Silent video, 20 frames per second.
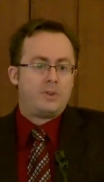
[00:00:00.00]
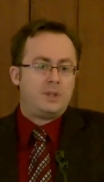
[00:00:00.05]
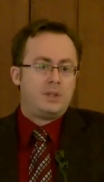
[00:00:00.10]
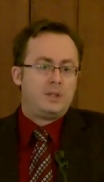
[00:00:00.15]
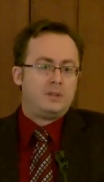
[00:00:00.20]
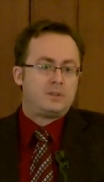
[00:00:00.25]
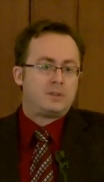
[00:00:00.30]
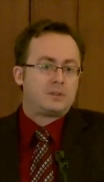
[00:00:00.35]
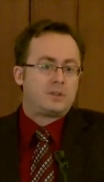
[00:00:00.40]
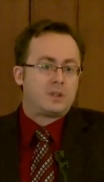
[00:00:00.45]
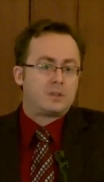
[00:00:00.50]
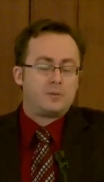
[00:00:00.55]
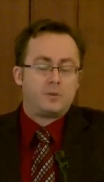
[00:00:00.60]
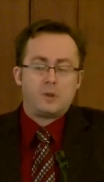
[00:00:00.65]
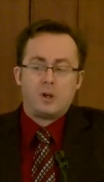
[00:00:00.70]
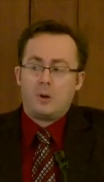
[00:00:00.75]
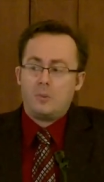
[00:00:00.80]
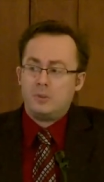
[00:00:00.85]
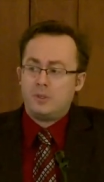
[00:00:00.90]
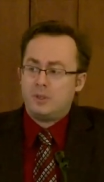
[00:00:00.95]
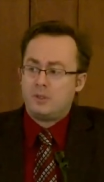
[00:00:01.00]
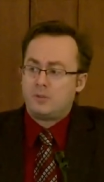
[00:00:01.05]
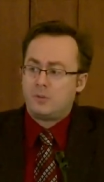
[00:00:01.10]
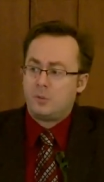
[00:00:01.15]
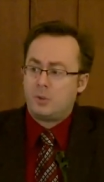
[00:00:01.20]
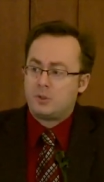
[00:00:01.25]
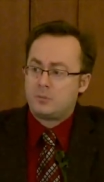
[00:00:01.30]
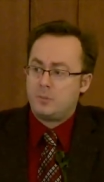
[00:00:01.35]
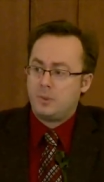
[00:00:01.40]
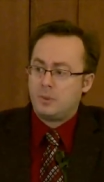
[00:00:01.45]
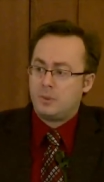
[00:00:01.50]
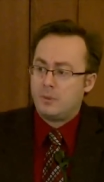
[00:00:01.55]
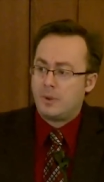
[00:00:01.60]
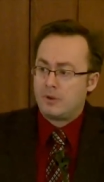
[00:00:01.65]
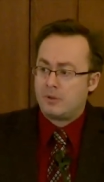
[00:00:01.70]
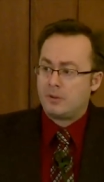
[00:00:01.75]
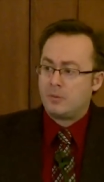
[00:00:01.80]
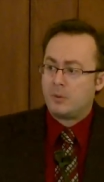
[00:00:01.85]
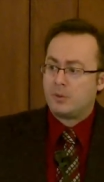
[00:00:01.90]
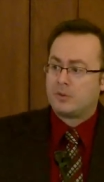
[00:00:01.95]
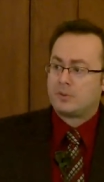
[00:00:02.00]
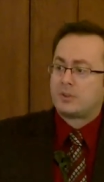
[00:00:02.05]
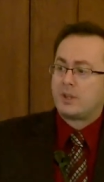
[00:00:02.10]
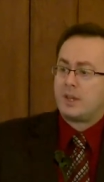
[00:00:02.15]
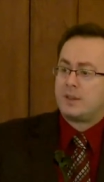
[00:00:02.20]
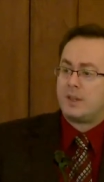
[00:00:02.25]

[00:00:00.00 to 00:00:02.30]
the successful comedies for which Bill Murray was,